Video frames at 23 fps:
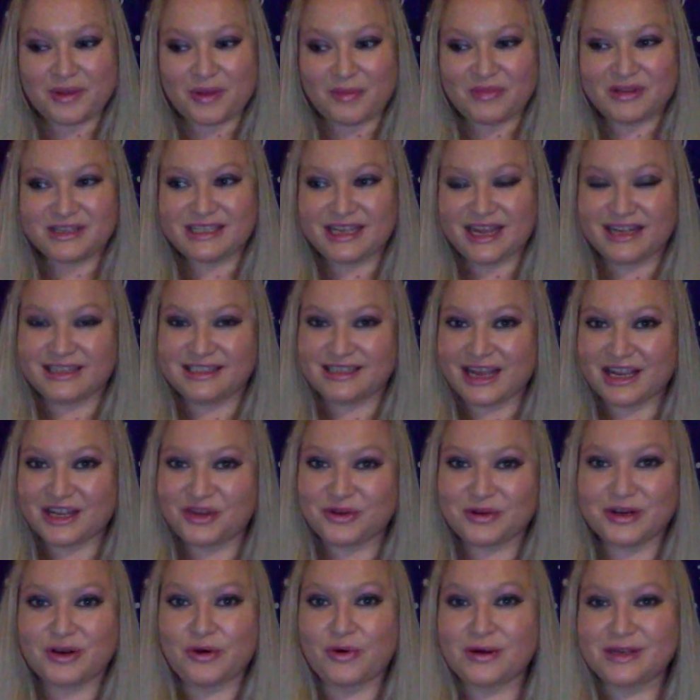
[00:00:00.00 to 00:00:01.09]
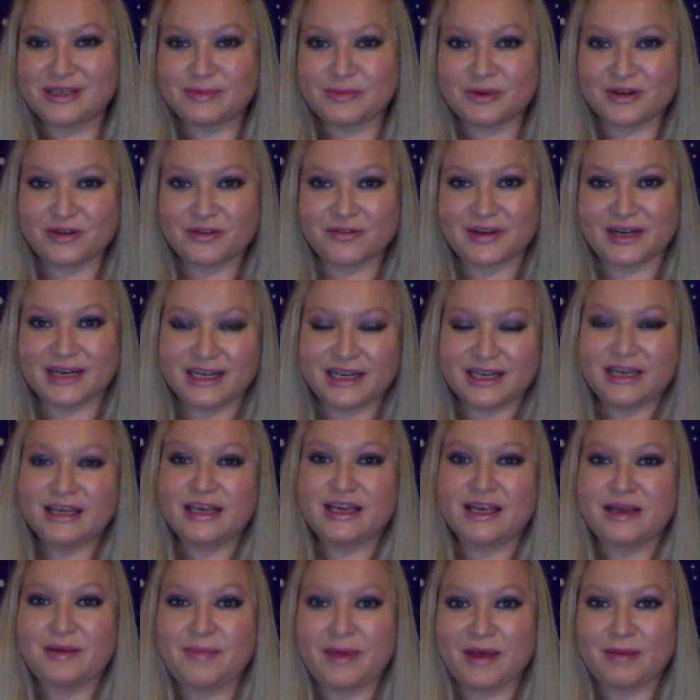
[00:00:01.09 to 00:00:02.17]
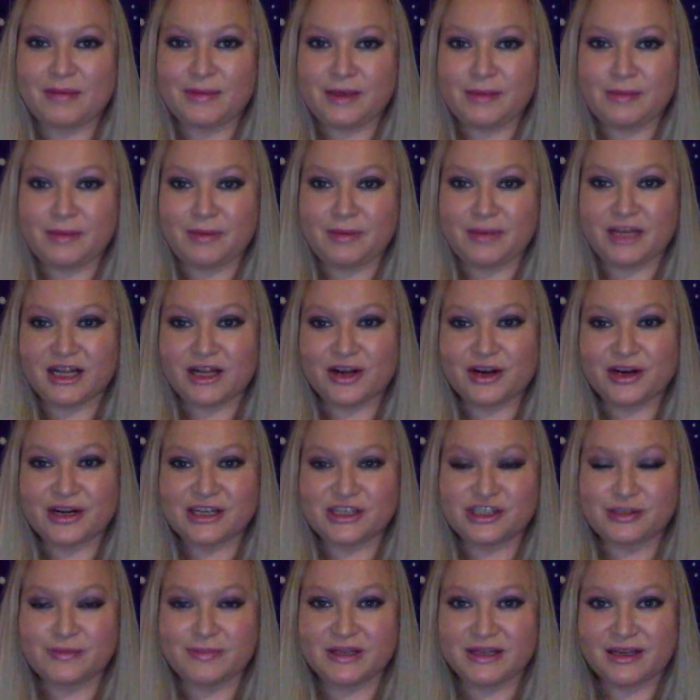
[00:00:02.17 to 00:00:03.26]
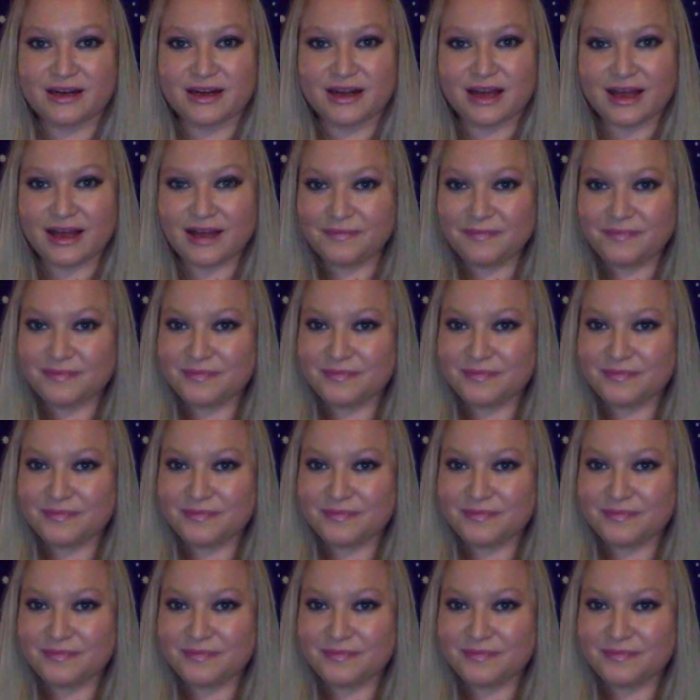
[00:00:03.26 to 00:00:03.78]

Besides that, you can always book a reading. Email me, mimiclark@gmail.com.